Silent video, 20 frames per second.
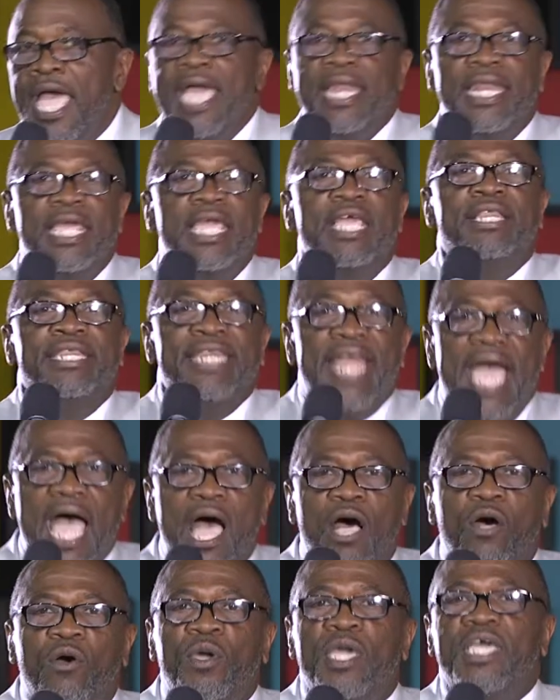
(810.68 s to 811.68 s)
and he
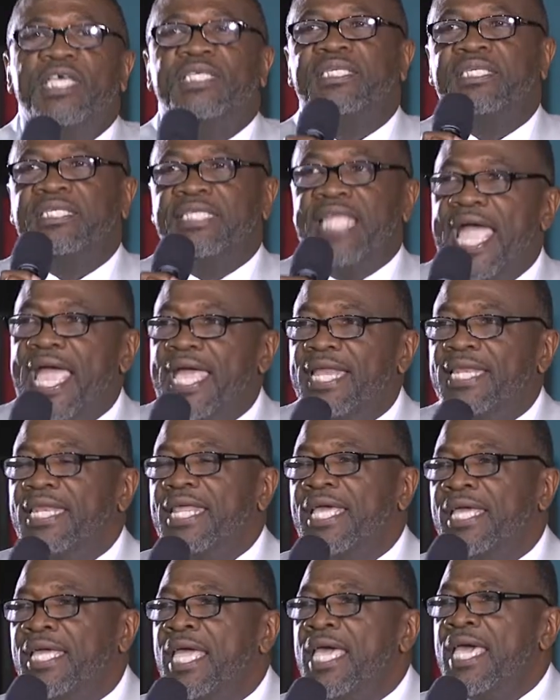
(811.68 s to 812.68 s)
now is
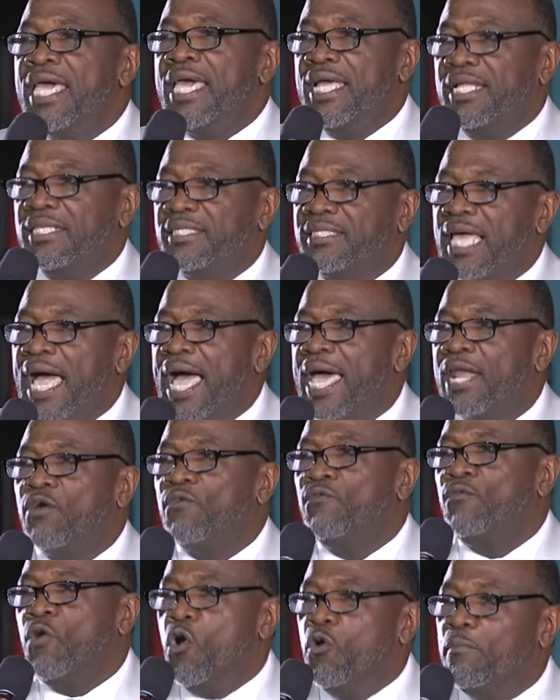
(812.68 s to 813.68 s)
standing inside a
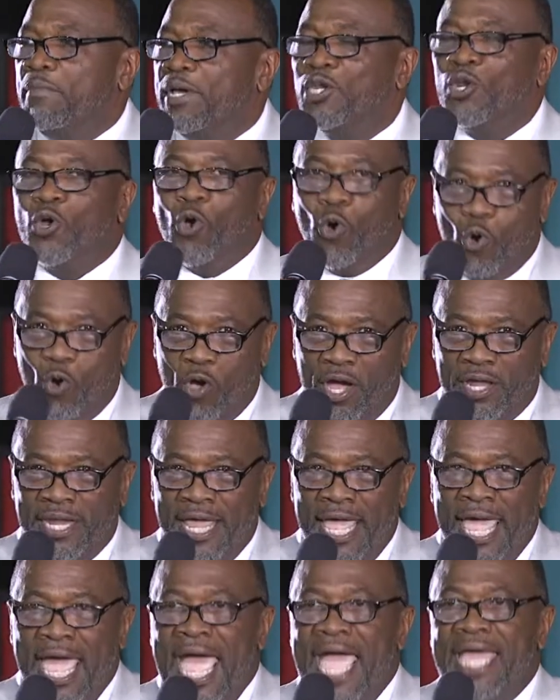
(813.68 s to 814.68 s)
Roman court,
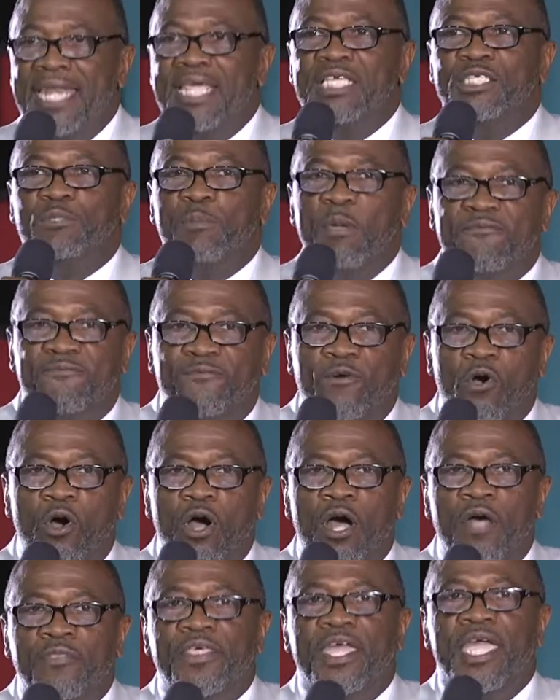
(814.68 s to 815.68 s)
and he's
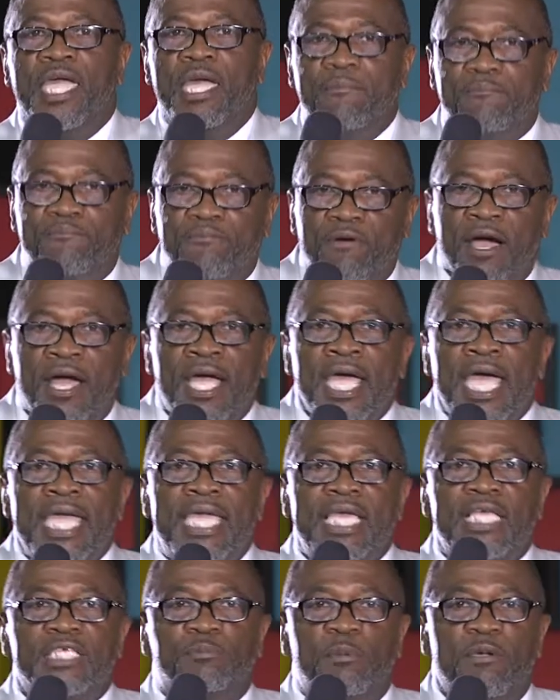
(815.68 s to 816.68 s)
before the emperor.
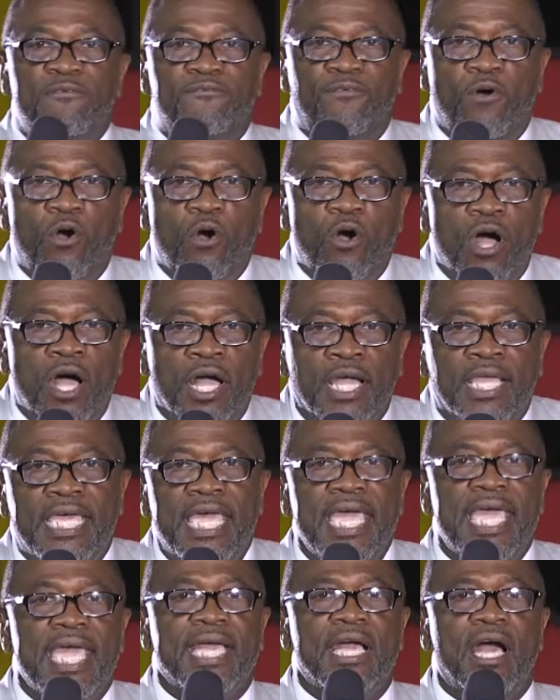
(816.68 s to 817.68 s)
He is before
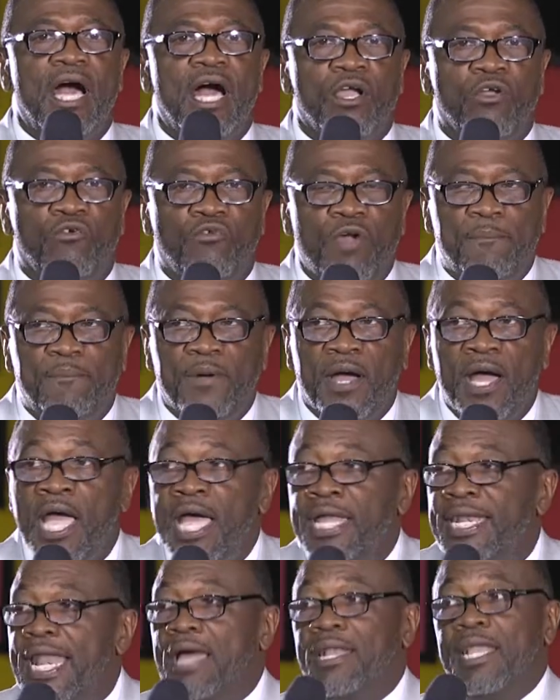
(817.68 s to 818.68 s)
King Agrippa.
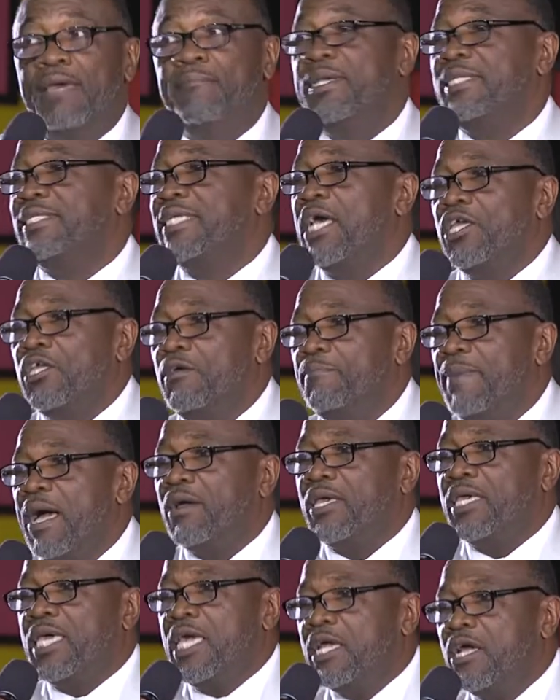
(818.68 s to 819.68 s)
Now, let me tell you
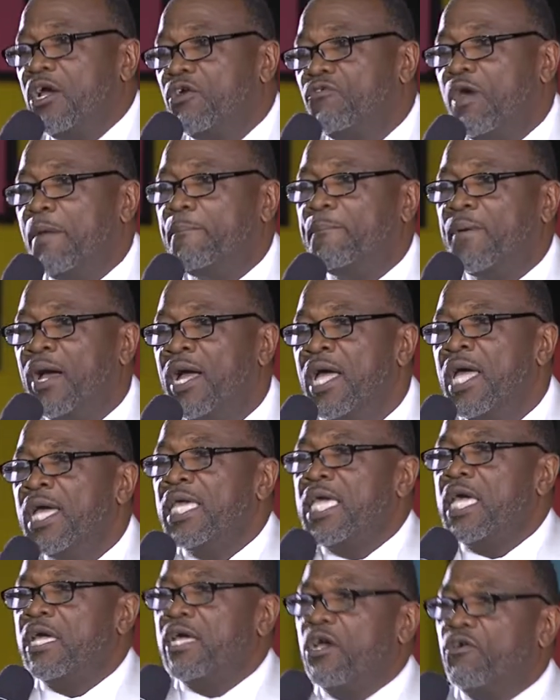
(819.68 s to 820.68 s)
about King Agrippa.
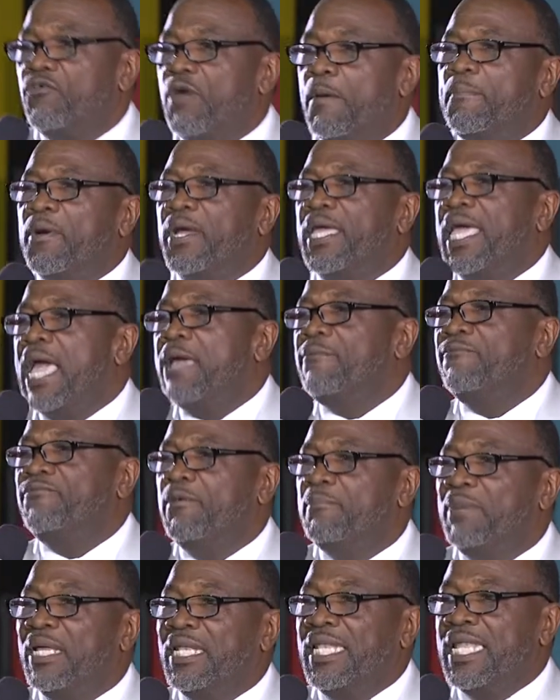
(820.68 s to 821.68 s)
King Agrippa came
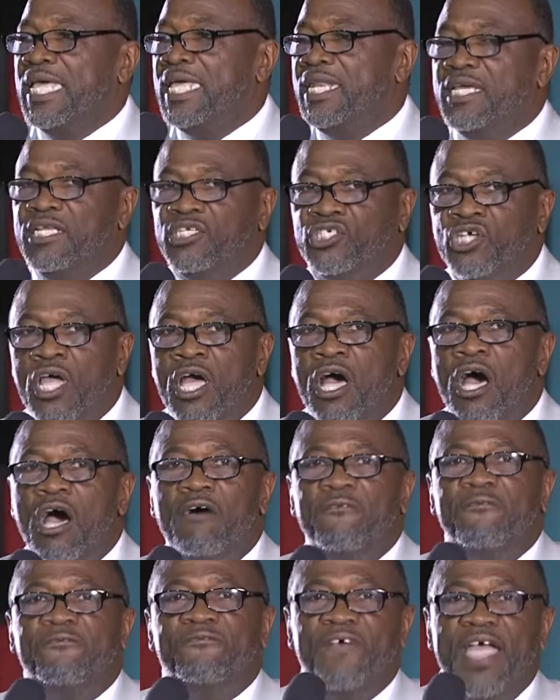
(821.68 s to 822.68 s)
from a lineage
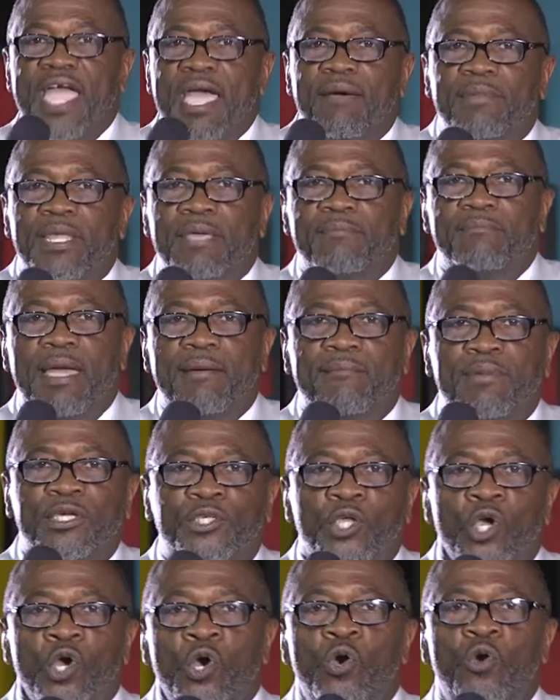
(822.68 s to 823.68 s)
of family
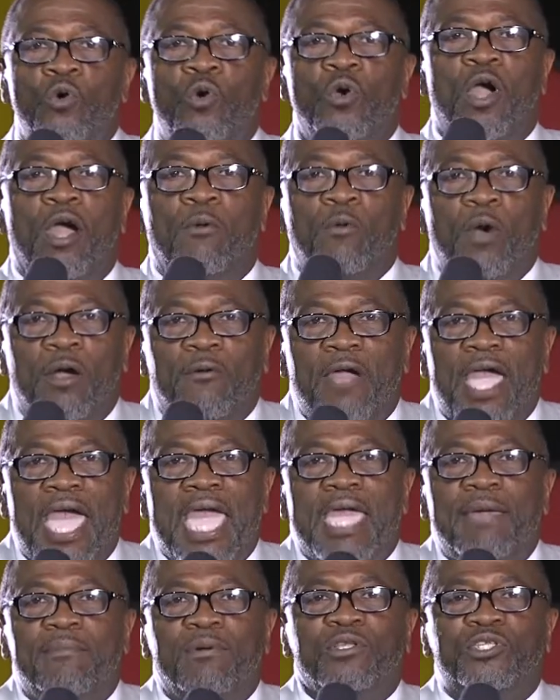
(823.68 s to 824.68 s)
members who were
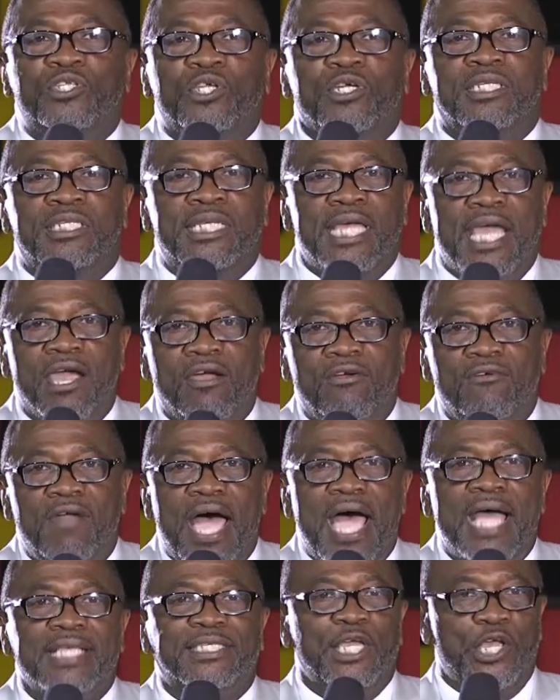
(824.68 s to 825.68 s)
able to
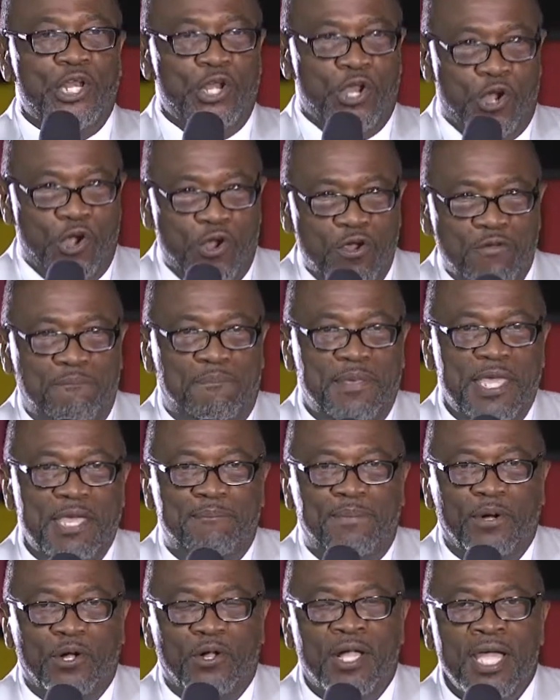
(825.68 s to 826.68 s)
terrorize and hurt
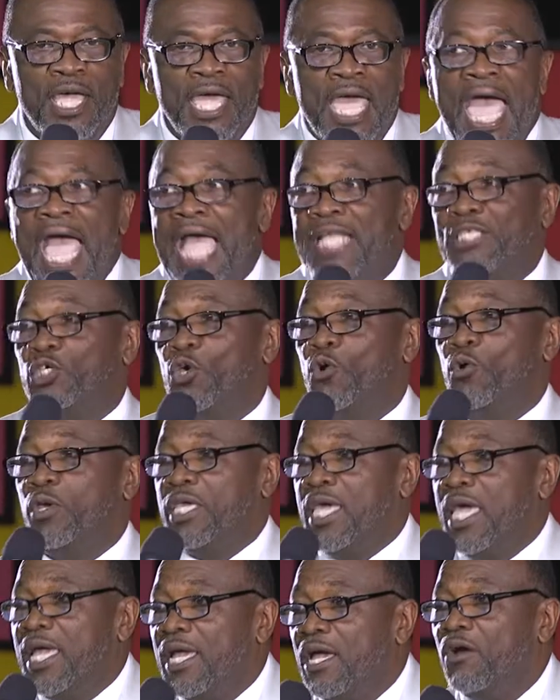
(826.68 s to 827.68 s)
people. And so
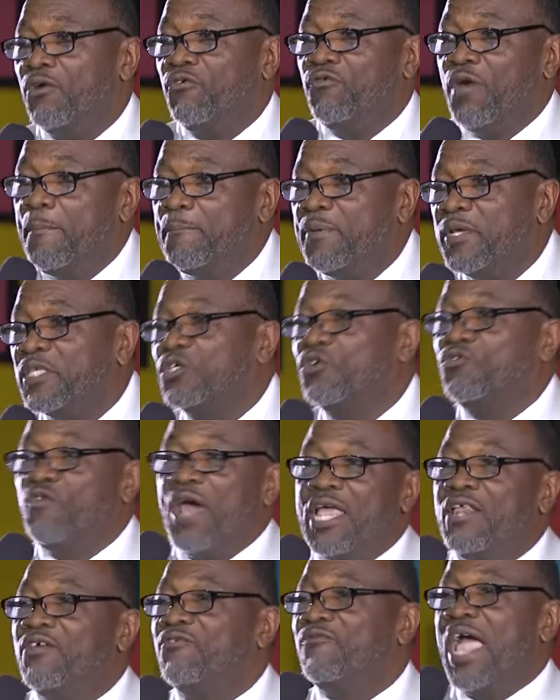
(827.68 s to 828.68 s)
King Agrippa's
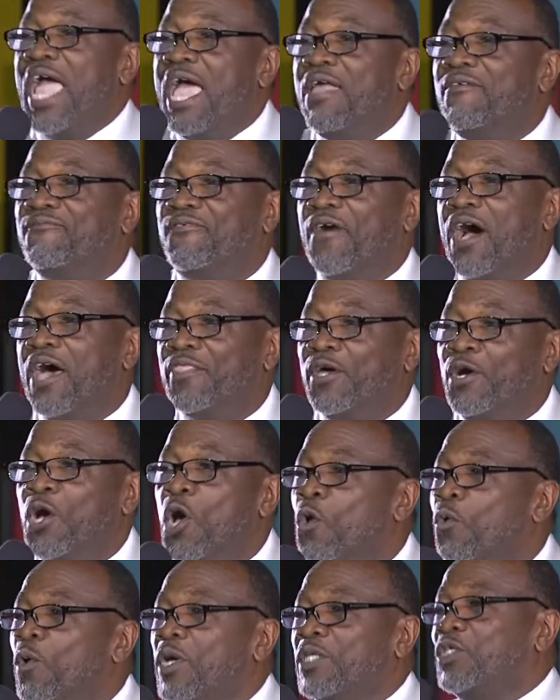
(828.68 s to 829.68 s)
great-grandfather
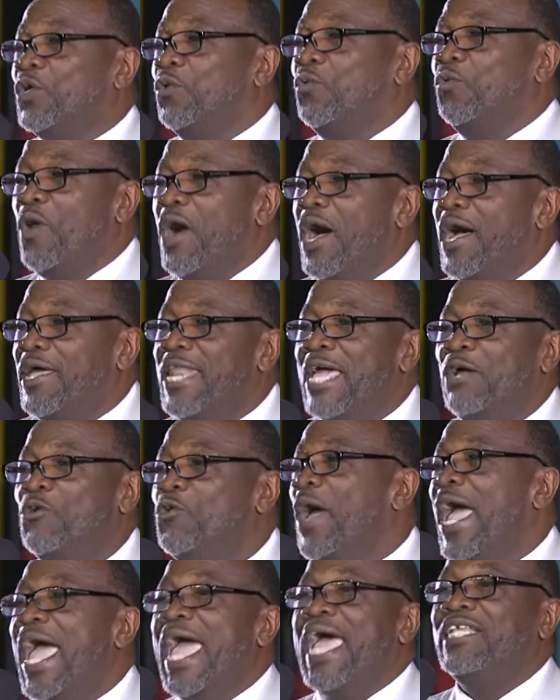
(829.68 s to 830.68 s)
was the one
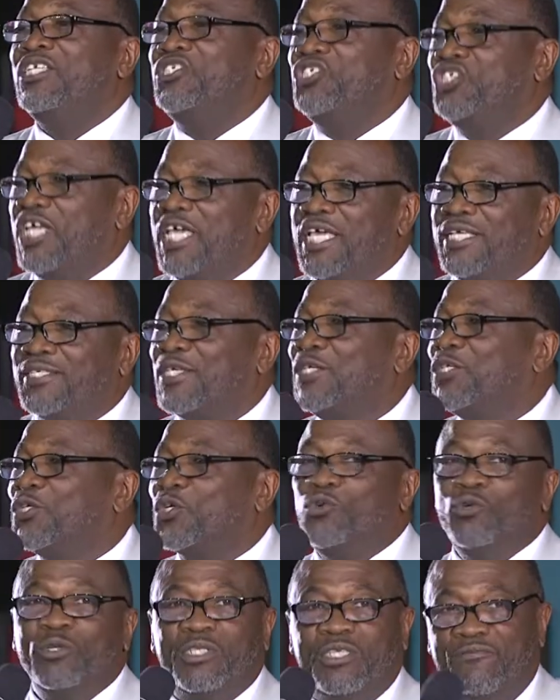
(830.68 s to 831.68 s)
who had Jesus
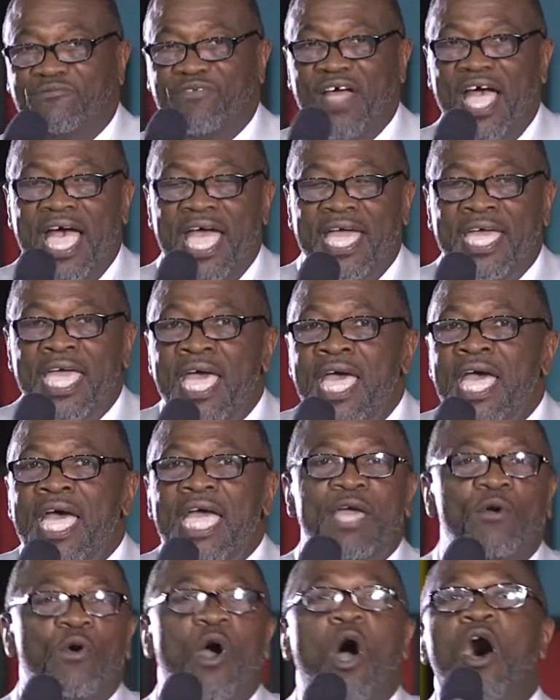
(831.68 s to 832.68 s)
crucified.
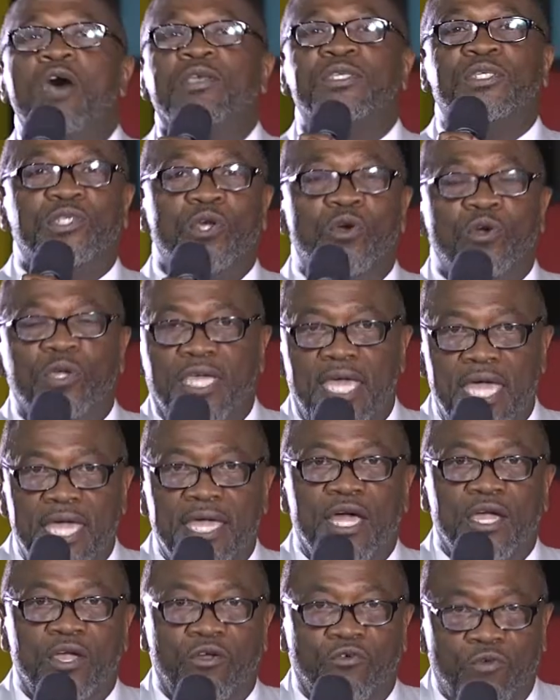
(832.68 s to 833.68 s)
It also
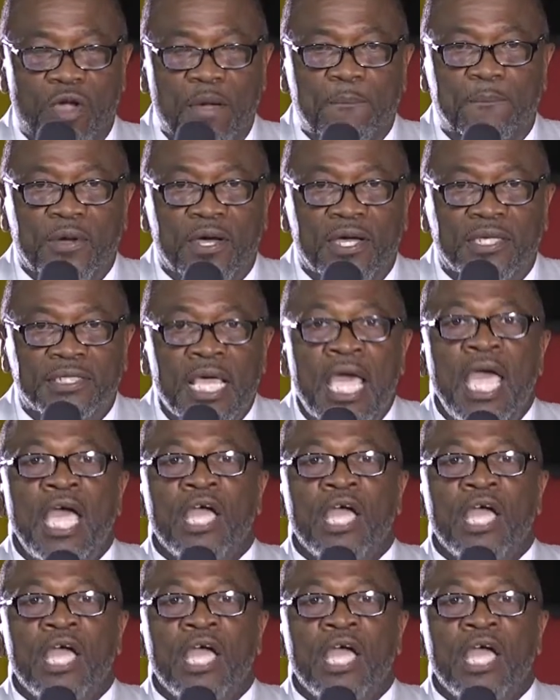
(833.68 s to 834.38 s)
King Agrippa's